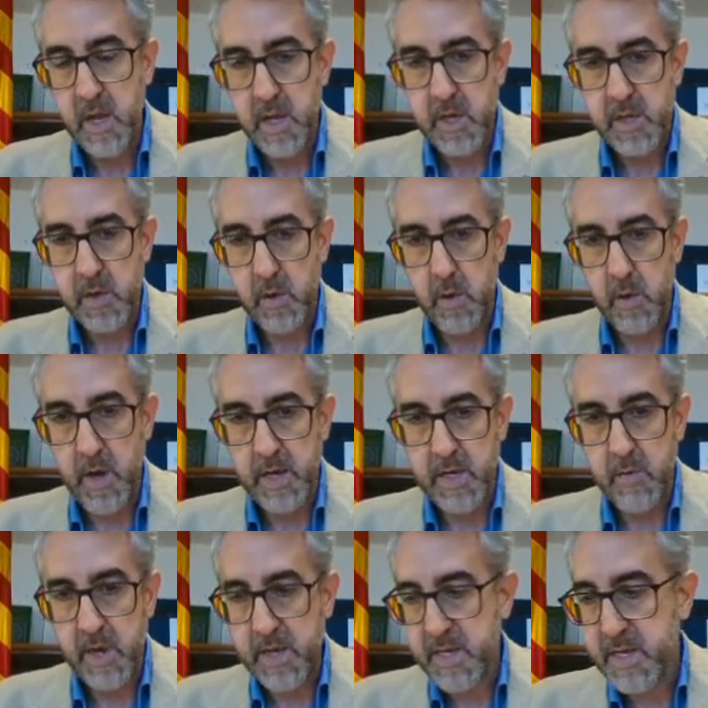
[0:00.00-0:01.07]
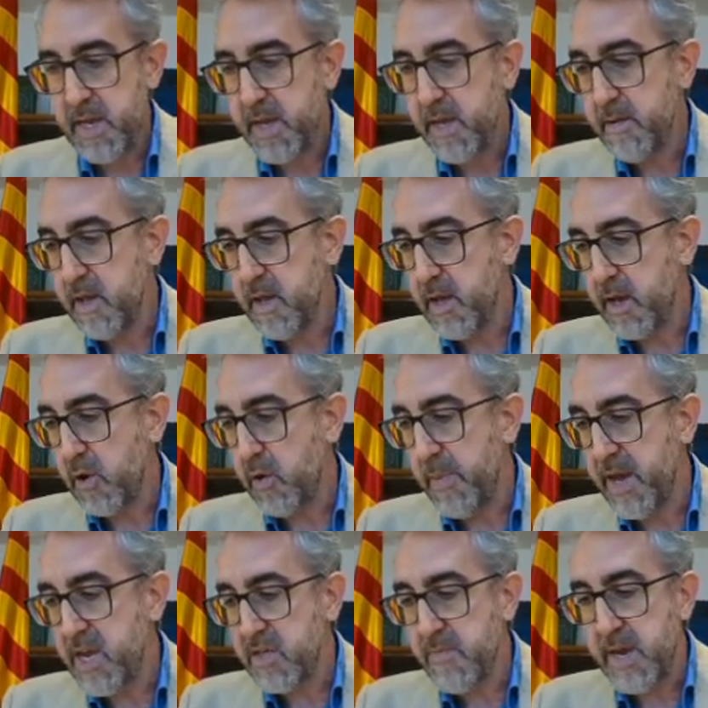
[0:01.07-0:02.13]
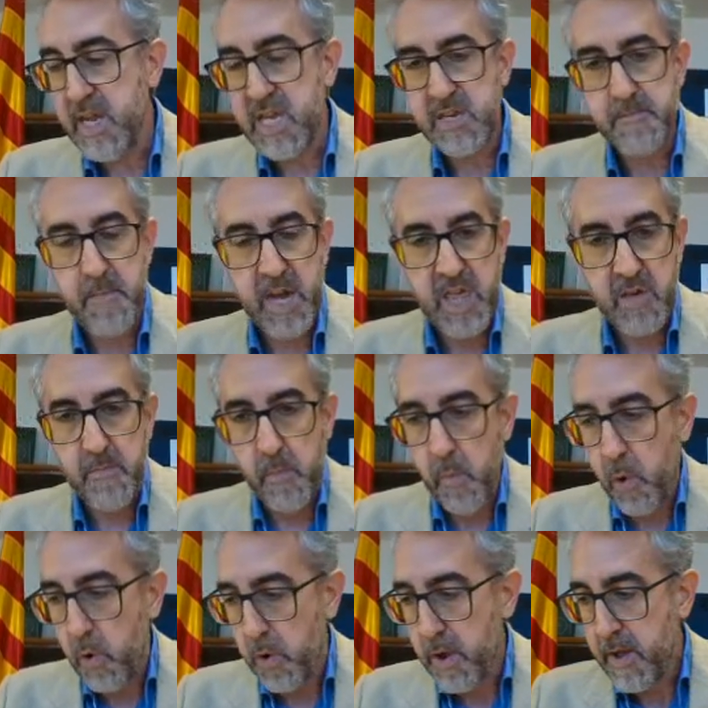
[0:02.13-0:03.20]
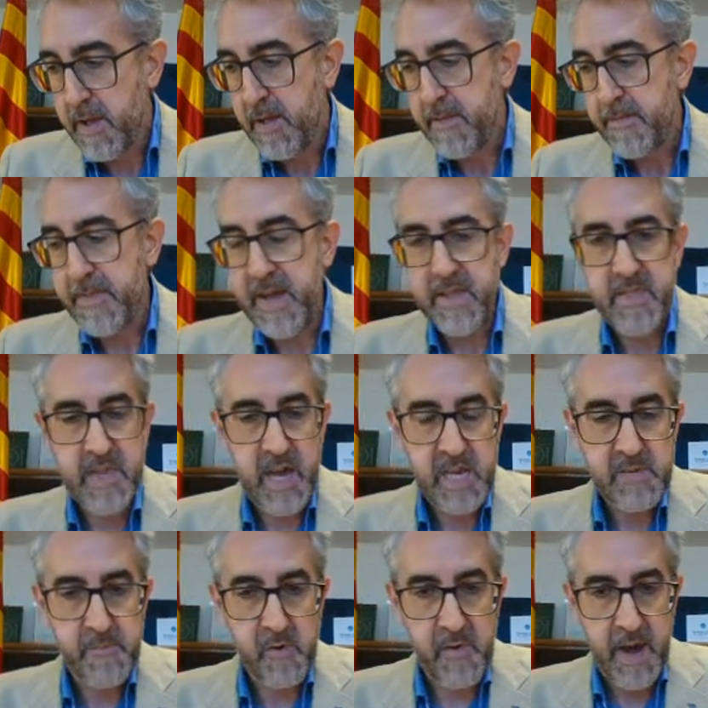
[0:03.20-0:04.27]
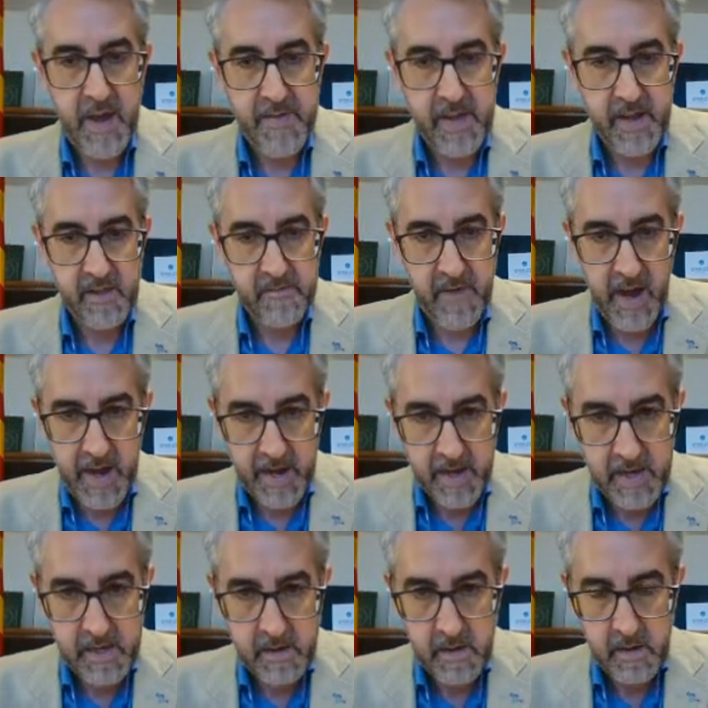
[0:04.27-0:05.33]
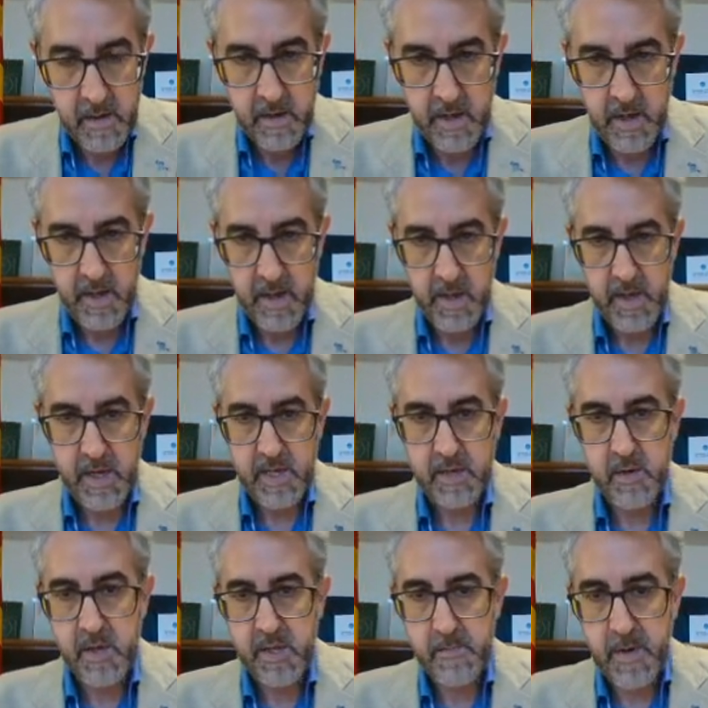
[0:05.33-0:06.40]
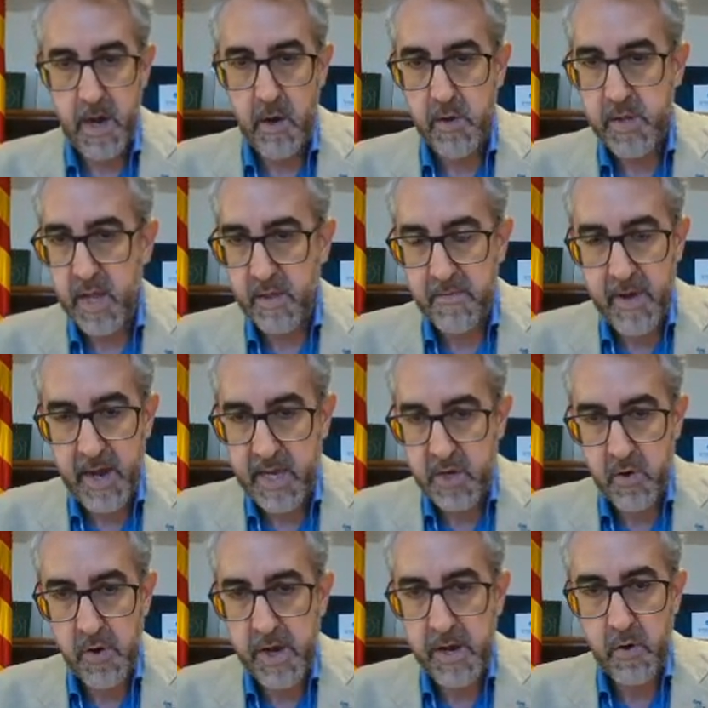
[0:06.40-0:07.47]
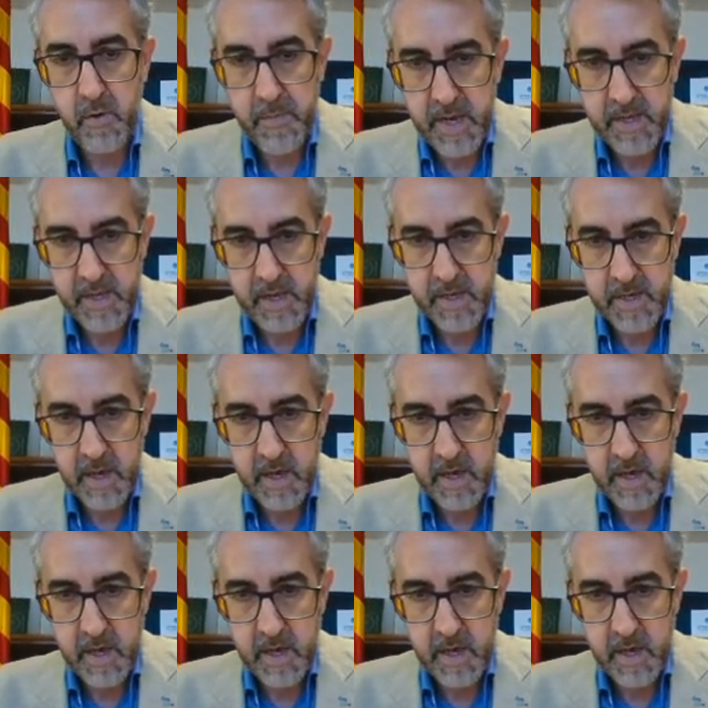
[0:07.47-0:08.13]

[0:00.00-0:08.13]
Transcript: So as you can see, uh, co-management is much more than just providing advice. Uh, it's not about advisory committees.